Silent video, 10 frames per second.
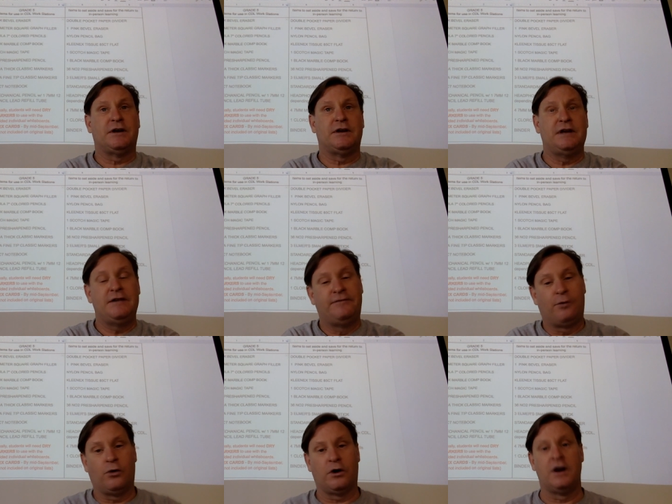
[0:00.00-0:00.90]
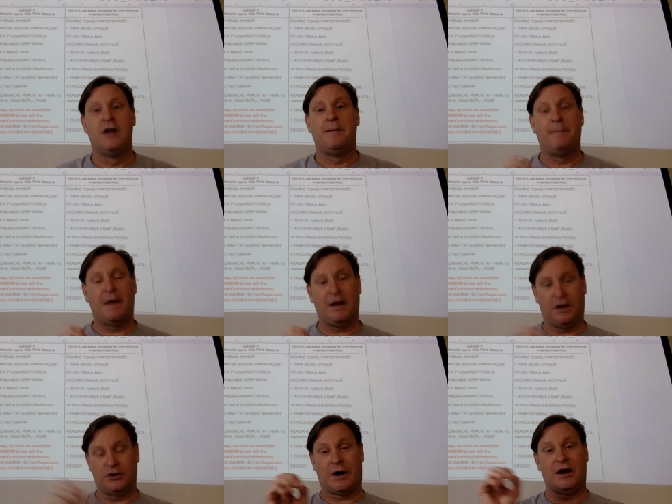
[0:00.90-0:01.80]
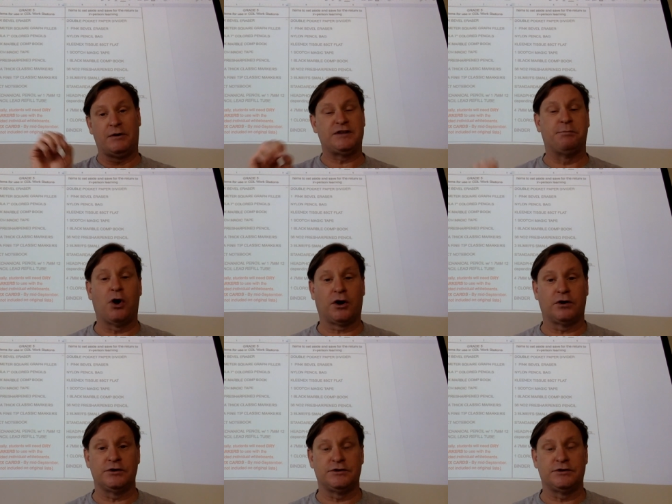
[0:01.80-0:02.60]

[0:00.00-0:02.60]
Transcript: a need for dry erase markers.